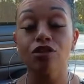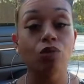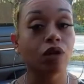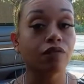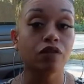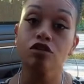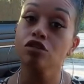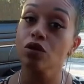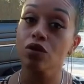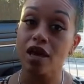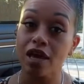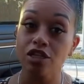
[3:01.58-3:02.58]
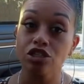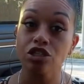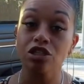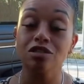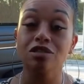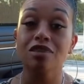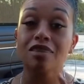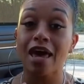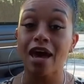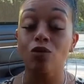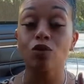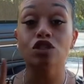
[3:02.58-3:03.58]
either one of those locations
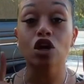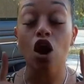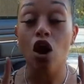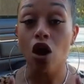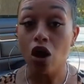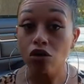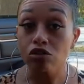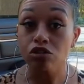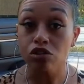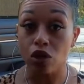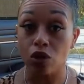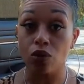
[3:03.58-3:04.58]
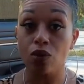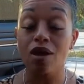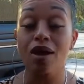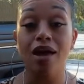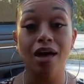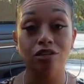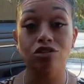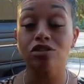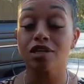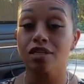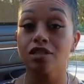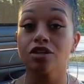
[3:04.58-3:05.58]
that was also
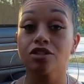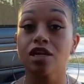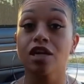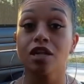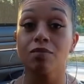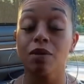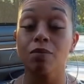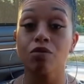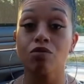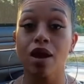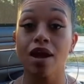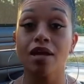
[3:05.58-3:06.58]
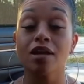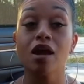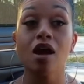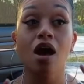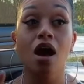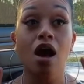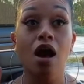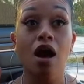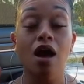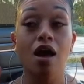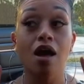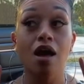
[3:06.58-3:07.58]
exercising their Second Amendment right,
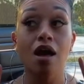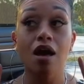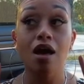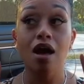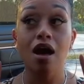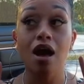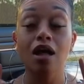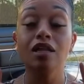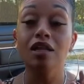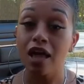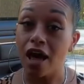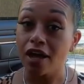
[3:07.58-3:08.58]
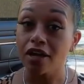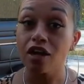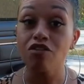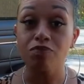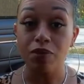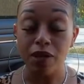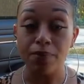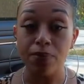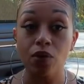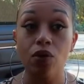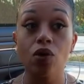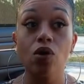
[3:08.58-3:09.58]
a lot of
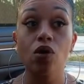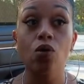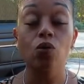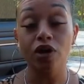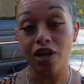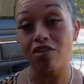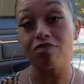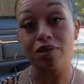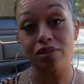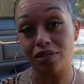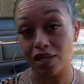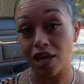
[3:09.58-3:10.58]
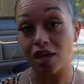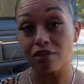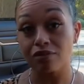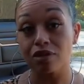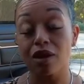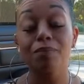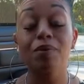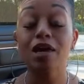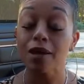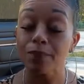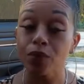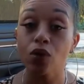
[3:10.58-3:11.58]
people would have been saved.
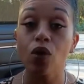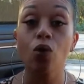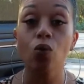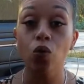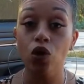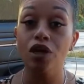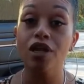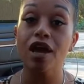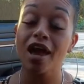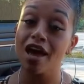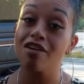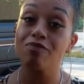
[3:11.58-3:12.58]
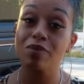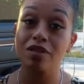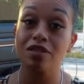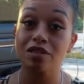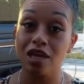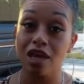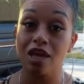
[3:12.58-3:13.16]
People would have been